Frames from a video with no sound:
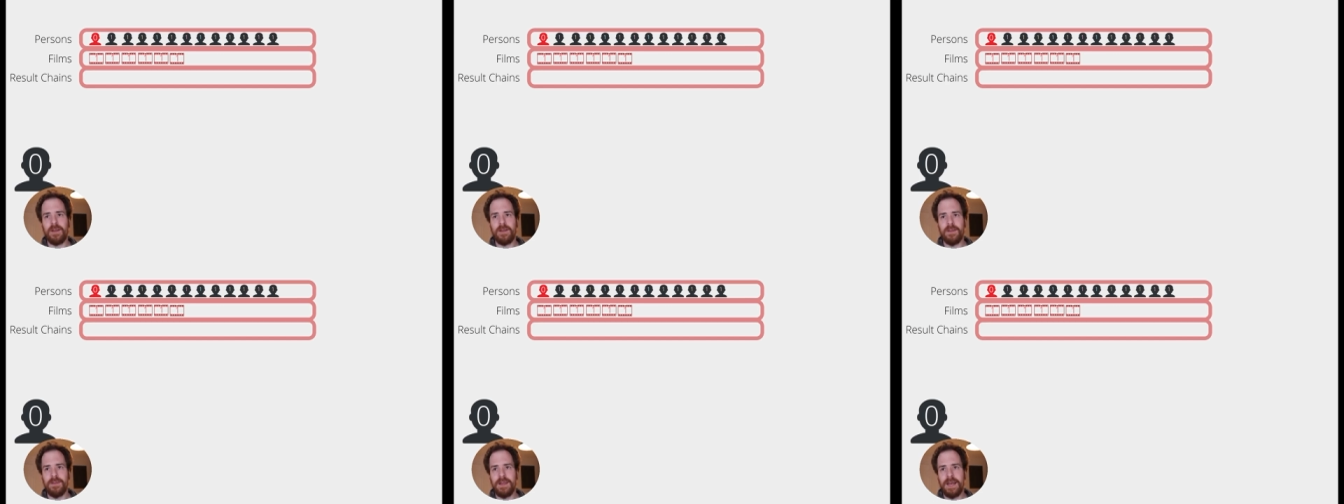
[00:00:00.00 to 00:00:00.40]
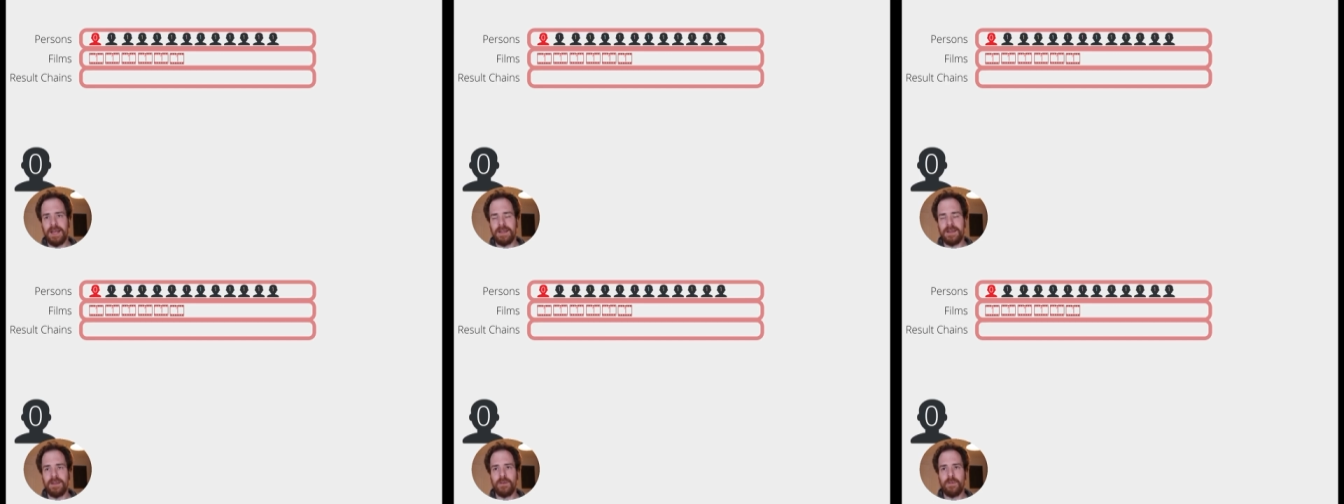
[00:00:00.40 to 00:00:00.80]

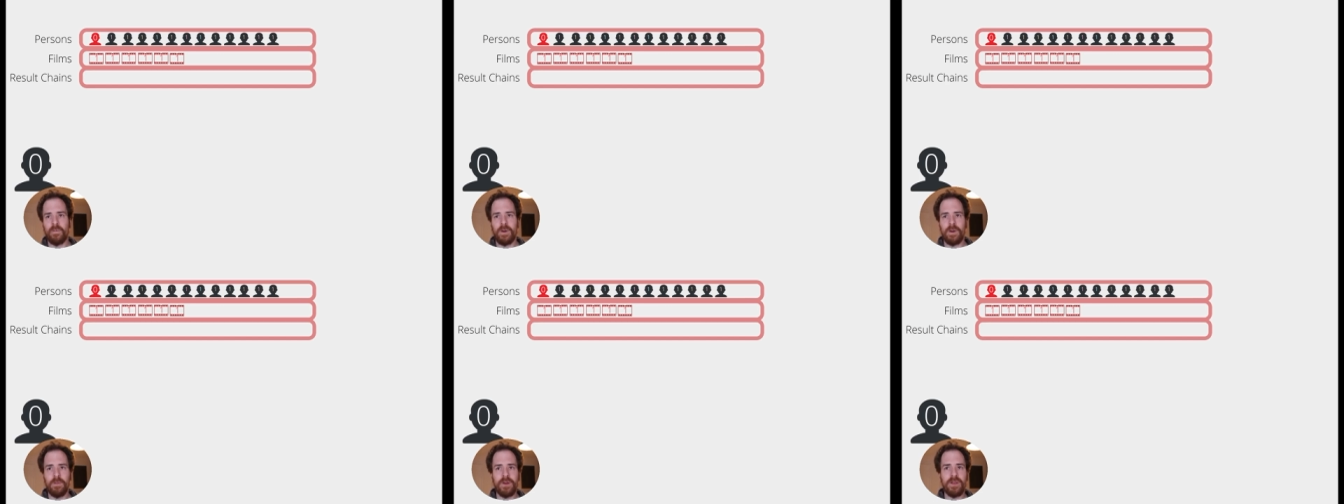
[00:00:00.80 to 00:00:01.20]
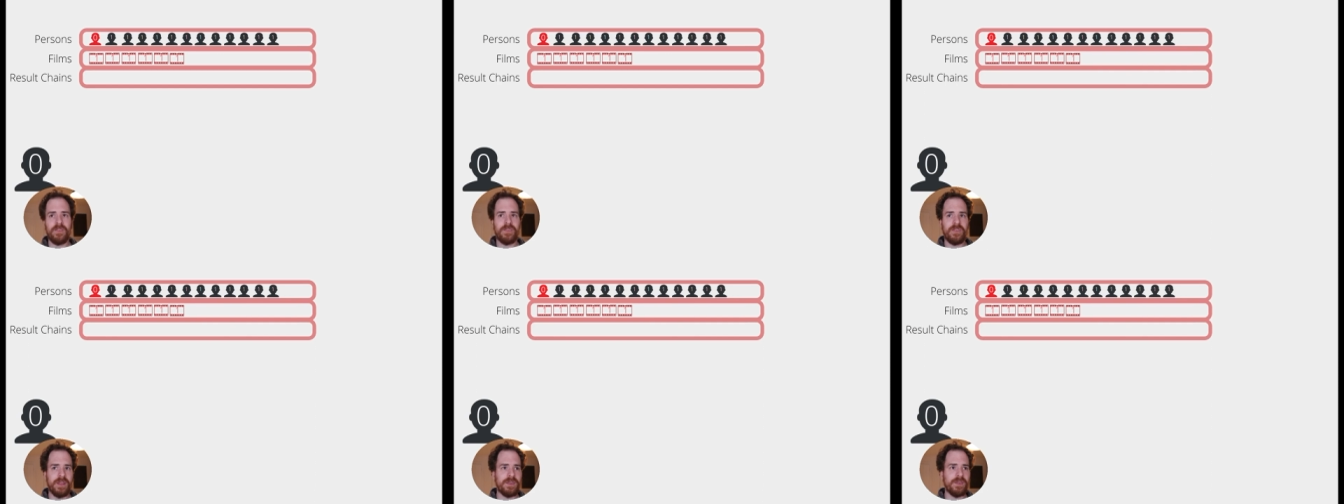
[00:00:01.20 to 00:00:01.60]
then we will
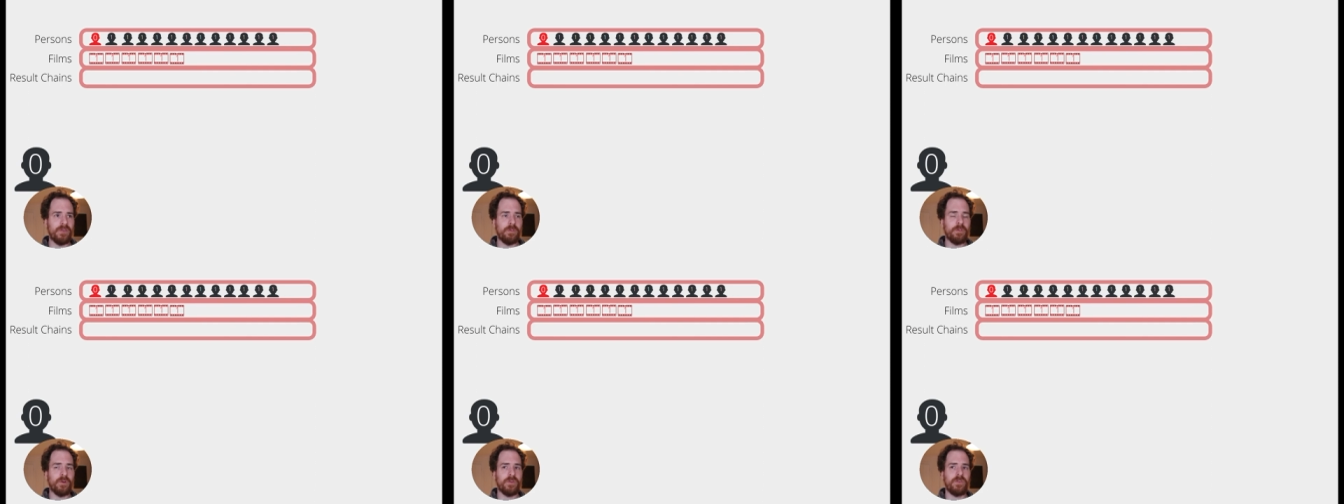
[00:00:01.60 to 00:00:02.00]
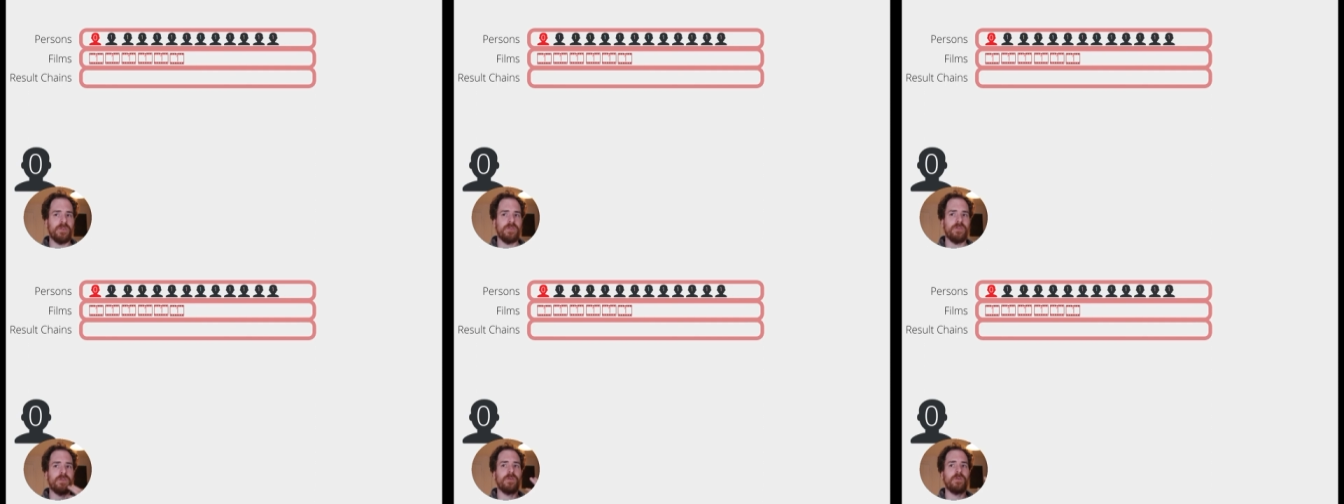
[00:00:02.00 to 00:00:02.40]
set this
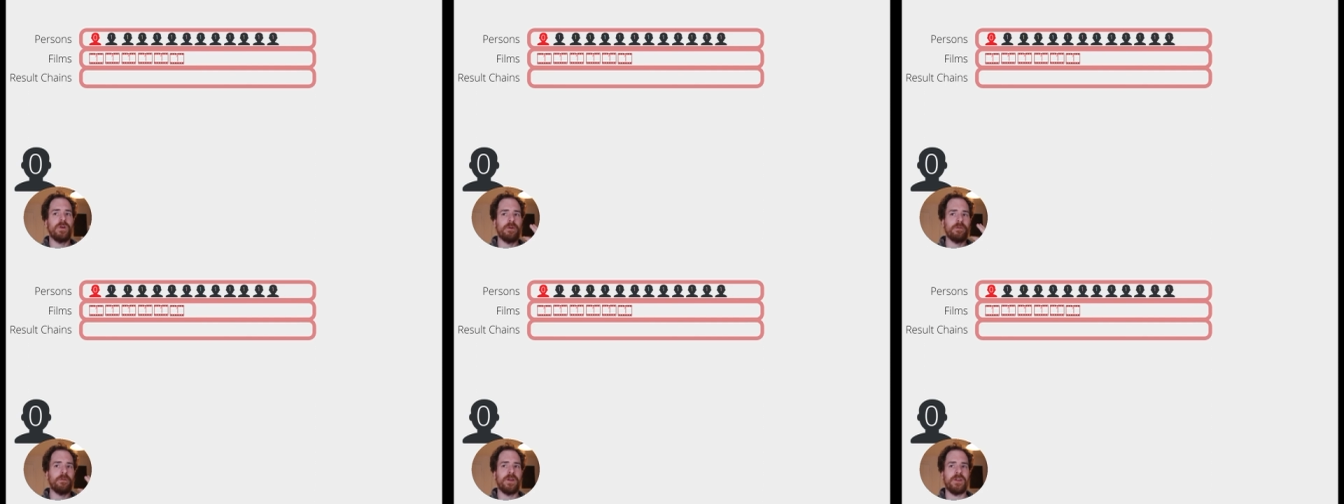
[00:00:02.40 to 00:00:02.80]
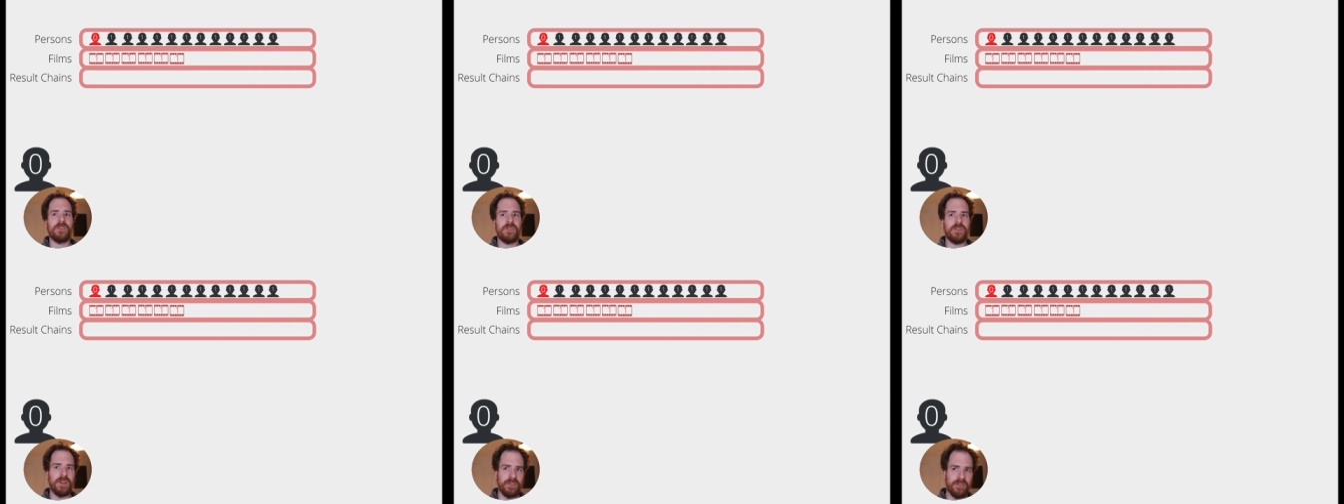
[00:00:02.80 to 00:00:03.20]
person to
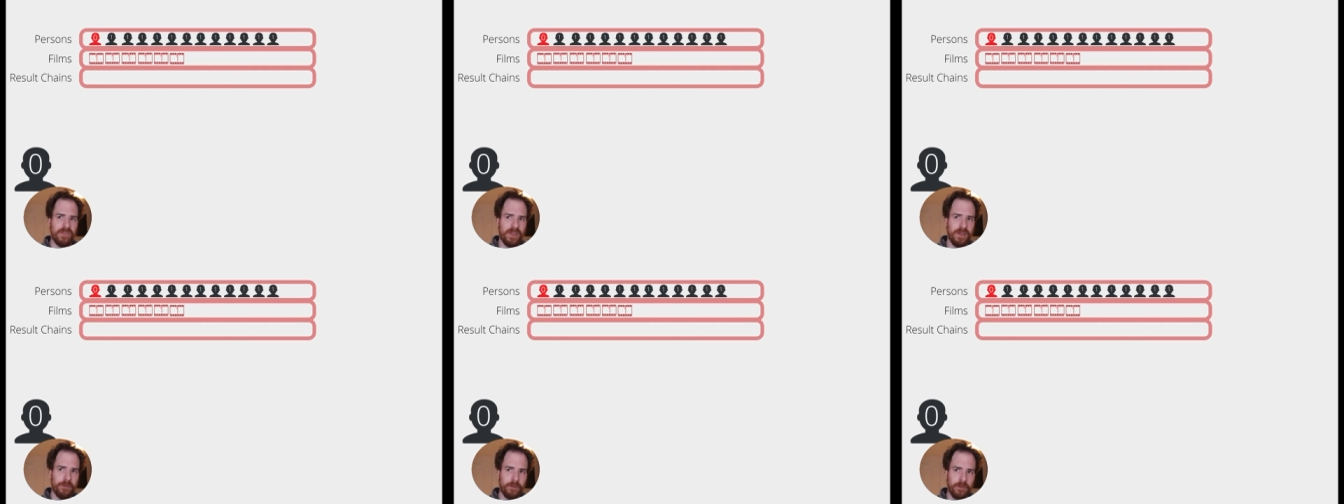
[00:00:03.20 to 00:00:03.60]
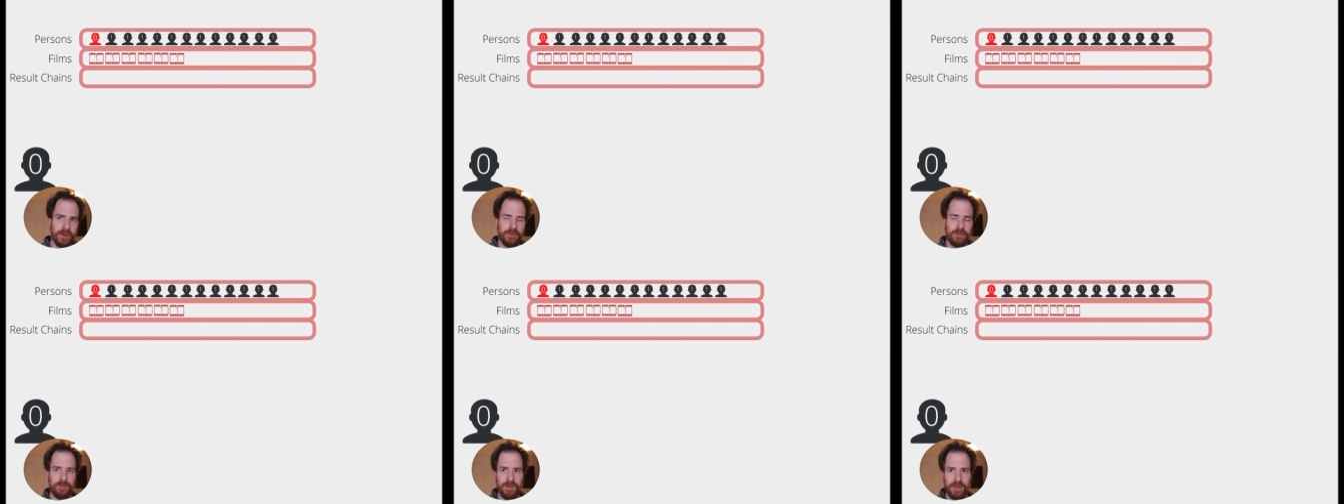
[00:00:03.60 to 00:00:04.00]
enriched. That's the
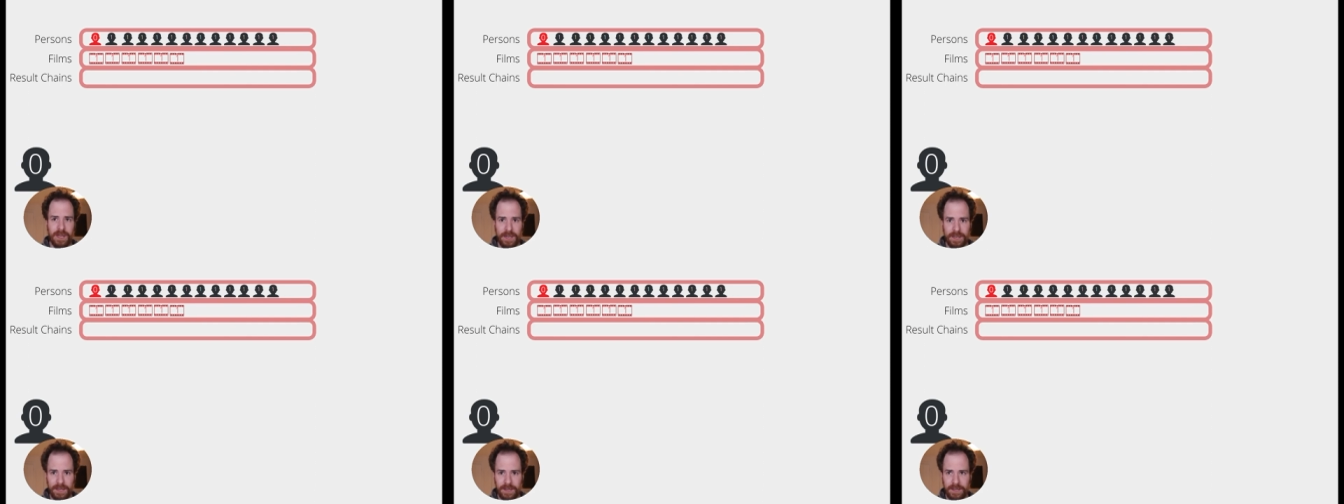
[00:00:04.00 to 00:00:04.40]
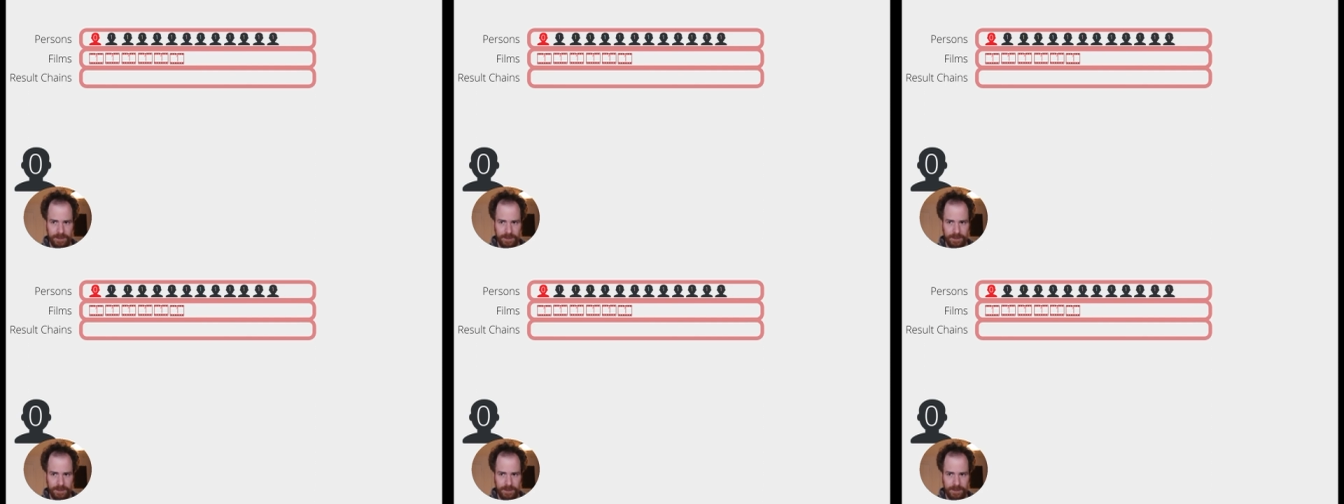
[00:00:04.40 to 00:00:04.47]
enriched flag.